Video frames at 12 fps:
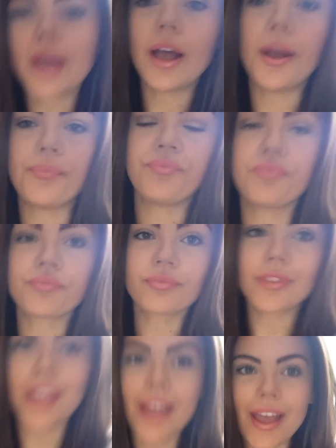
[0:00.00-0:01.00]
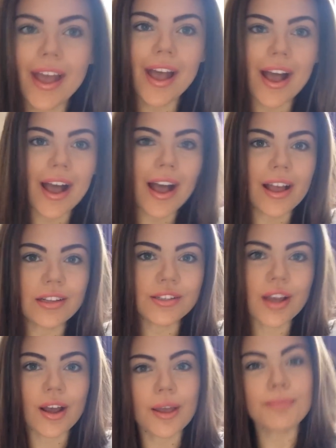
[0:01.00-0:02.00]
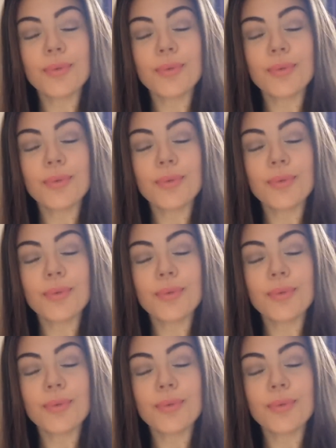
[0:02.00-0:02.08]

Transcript: And I'm